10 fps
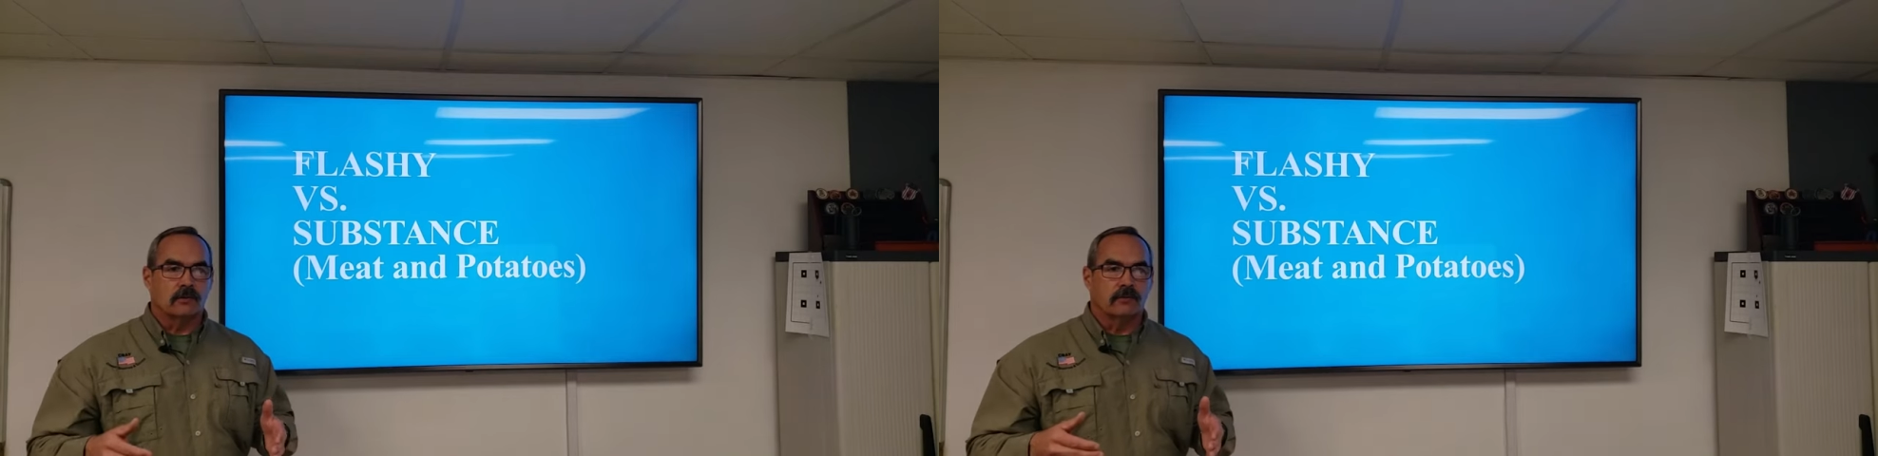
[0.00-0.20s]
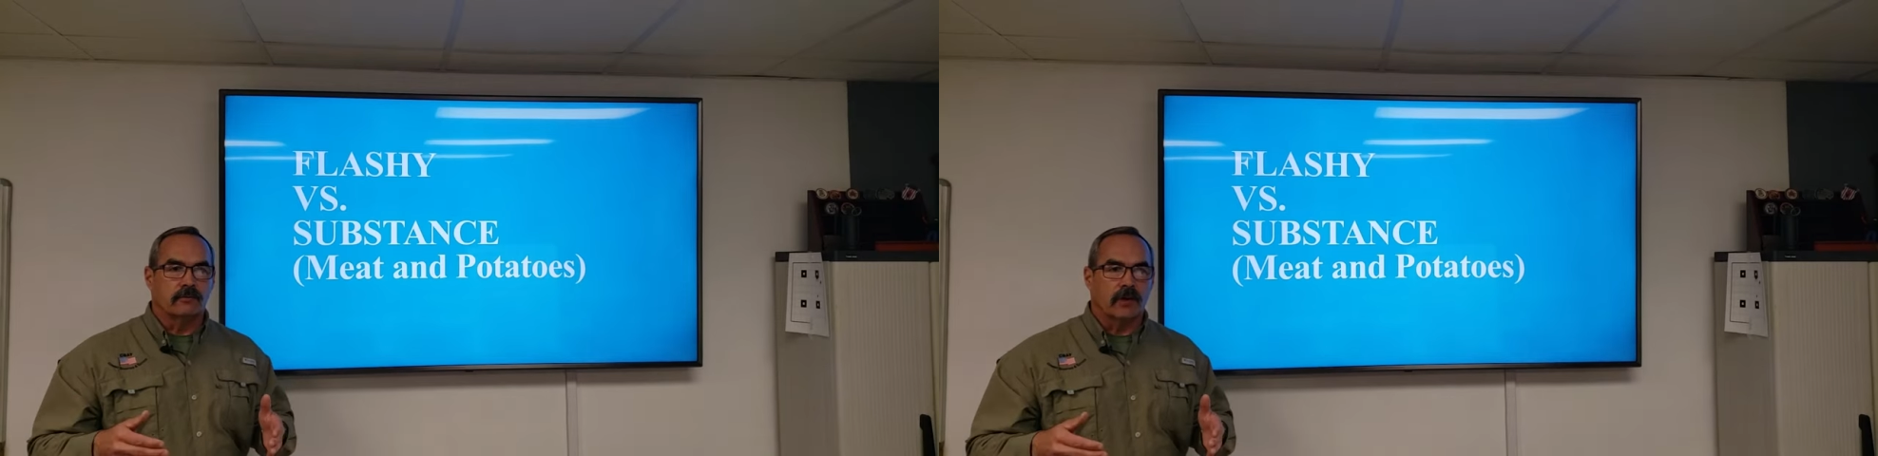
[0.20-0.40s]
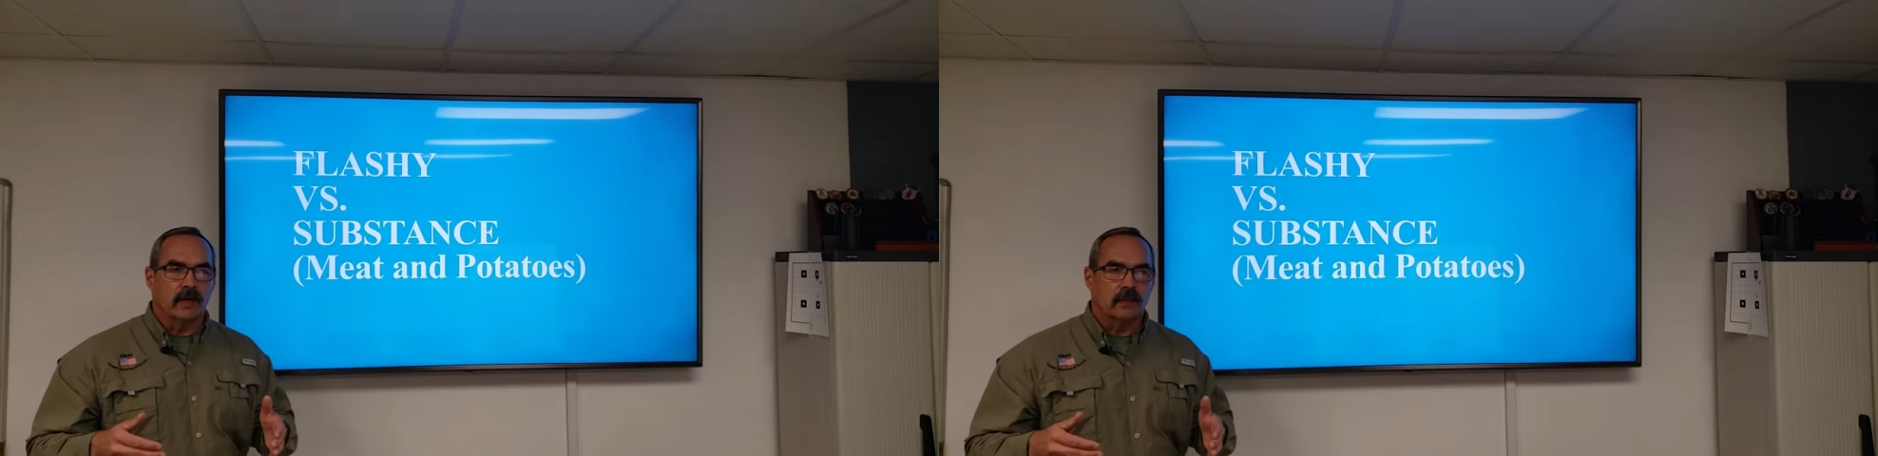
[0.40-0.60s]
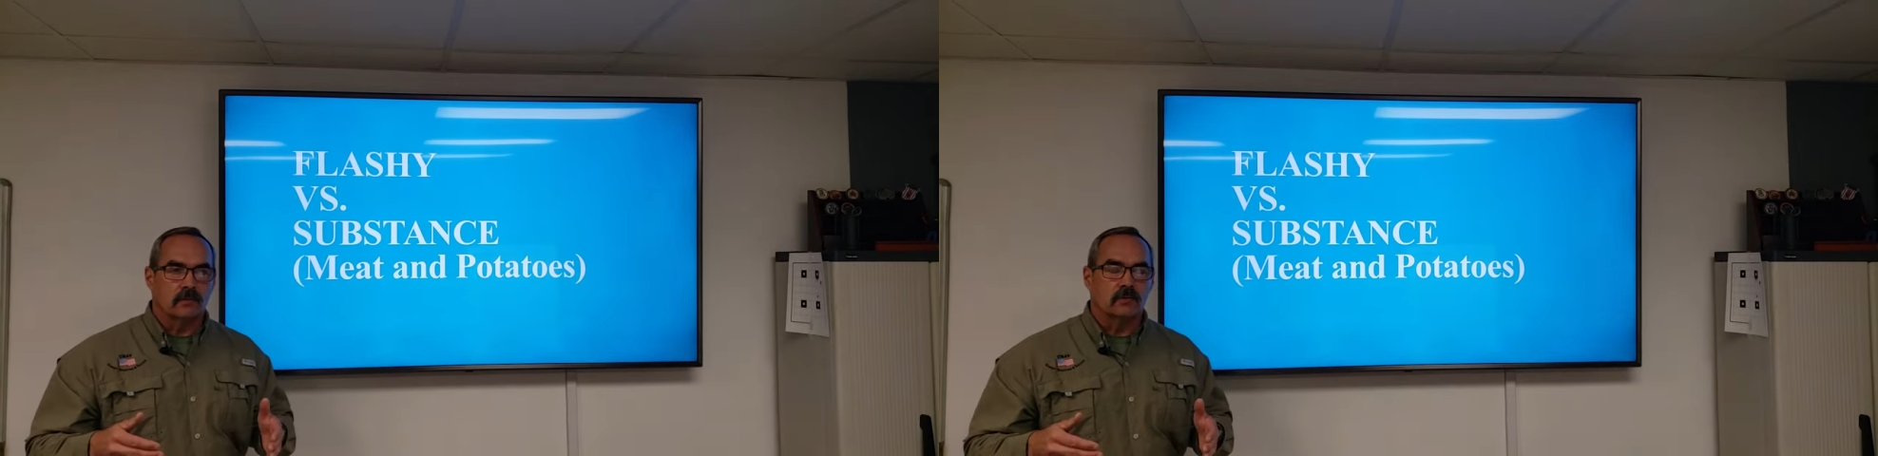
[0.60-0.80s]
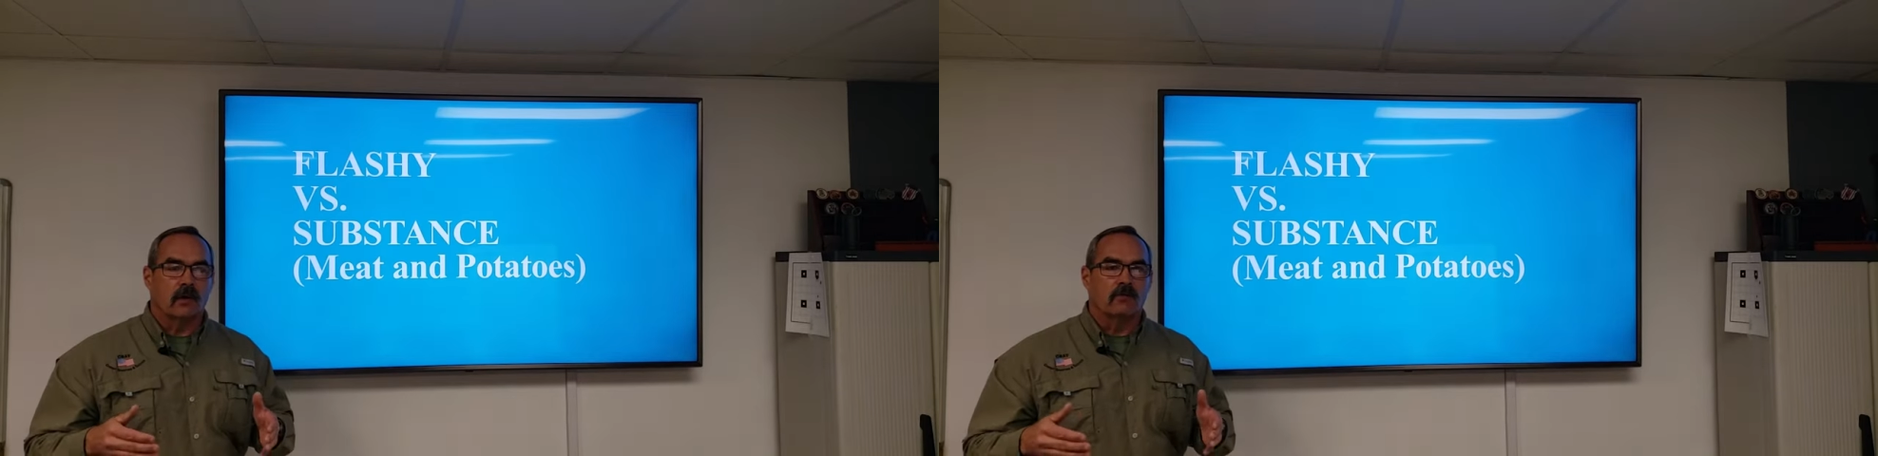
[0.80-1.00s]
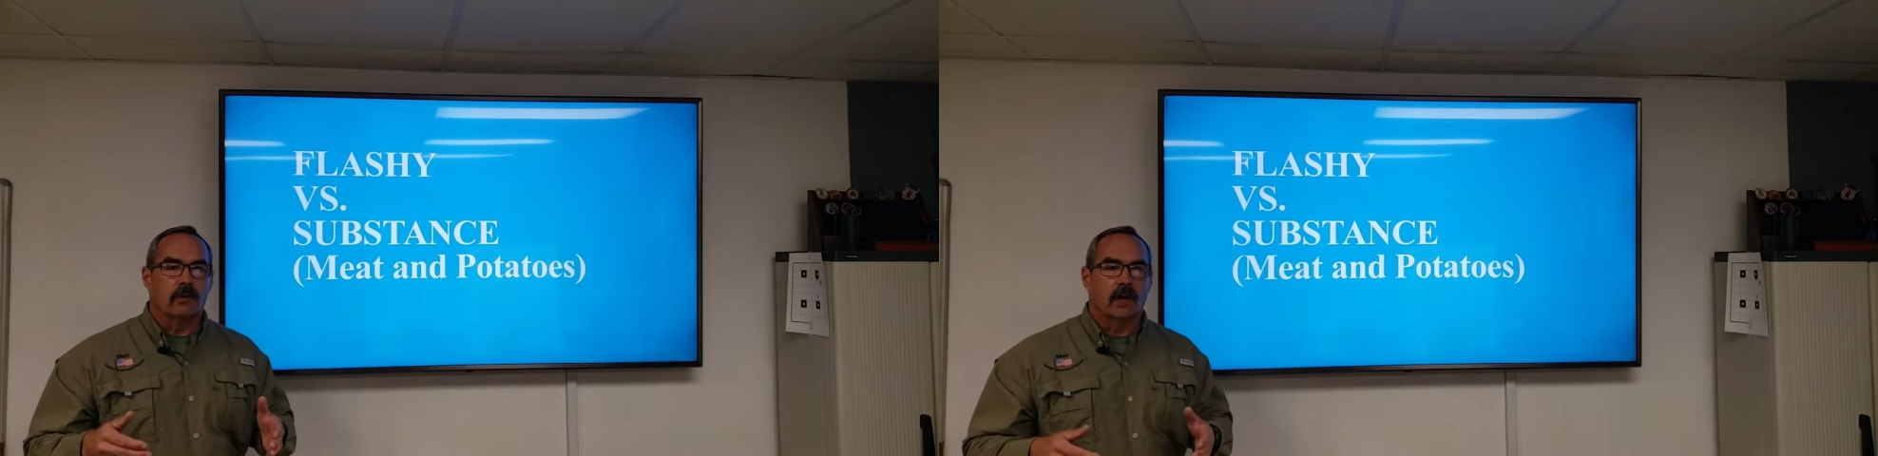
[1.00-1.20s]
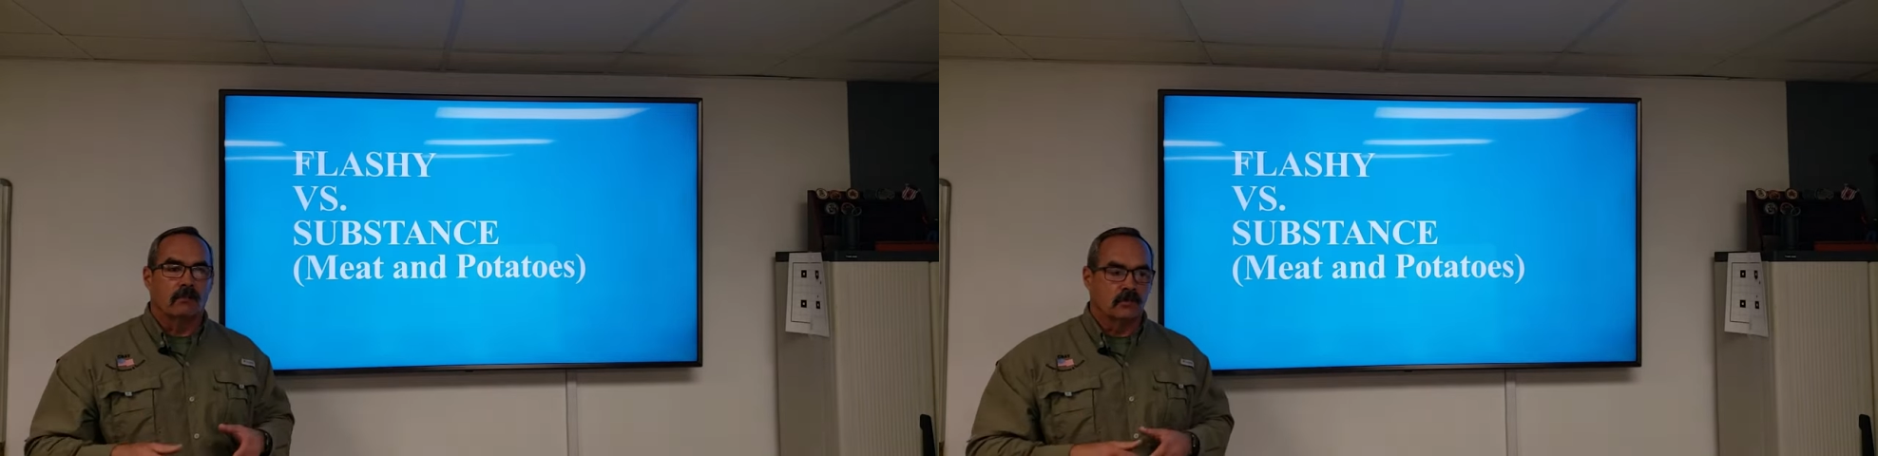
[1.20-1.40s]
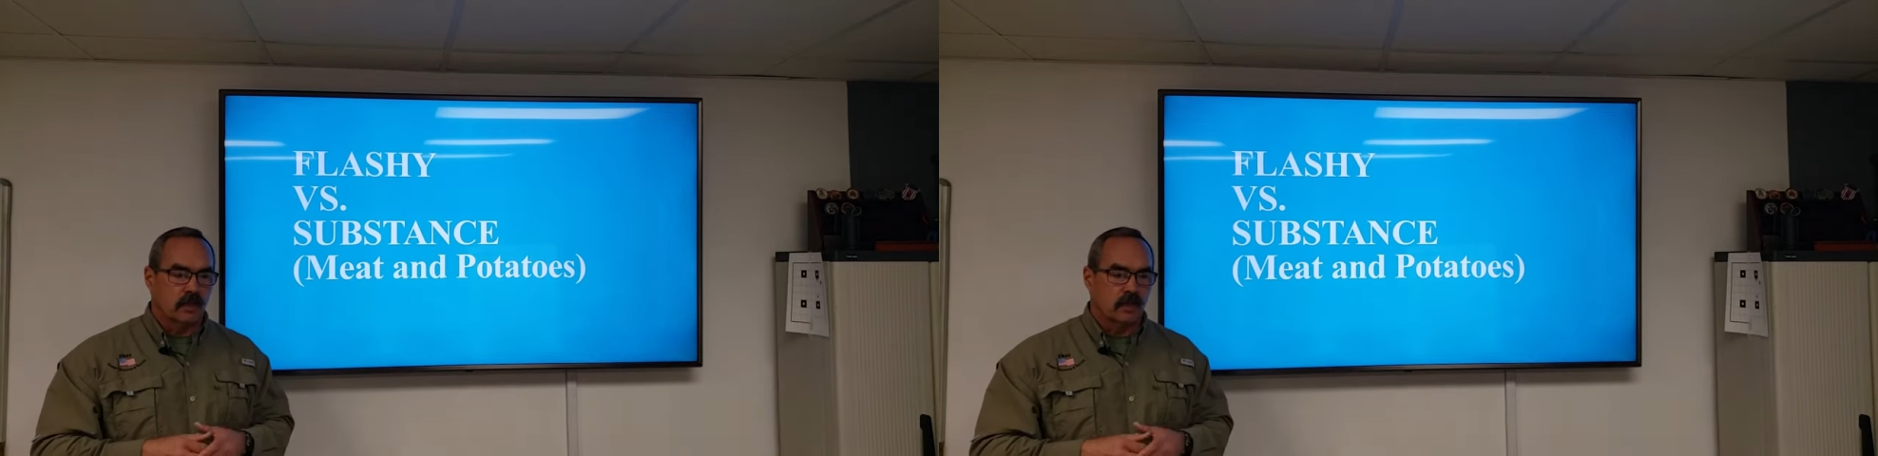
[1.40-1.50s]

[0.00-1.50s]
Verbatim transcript: to fight and solve problems.